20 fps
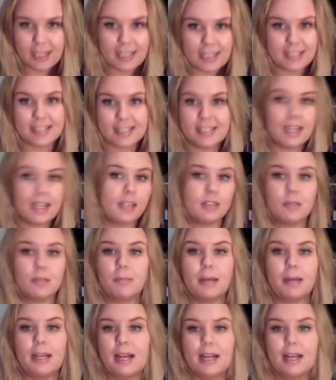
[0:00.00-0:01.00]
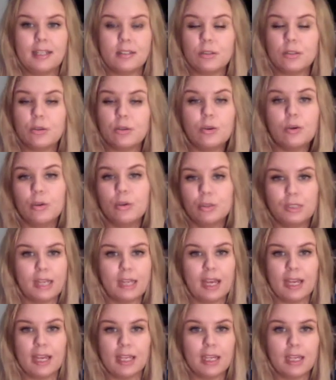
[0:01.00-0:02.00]
stays on my eyes all
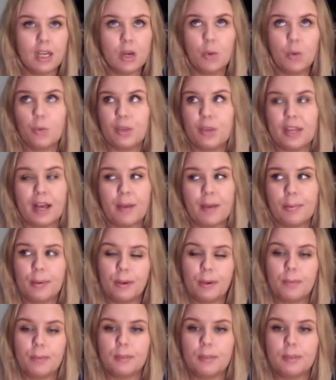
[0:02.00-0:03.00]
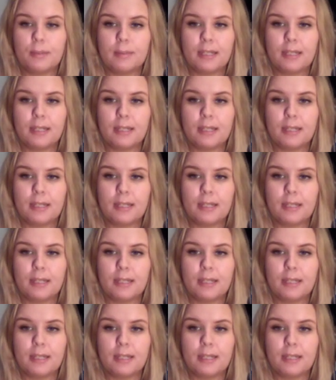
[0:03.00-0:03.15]
day without a problem.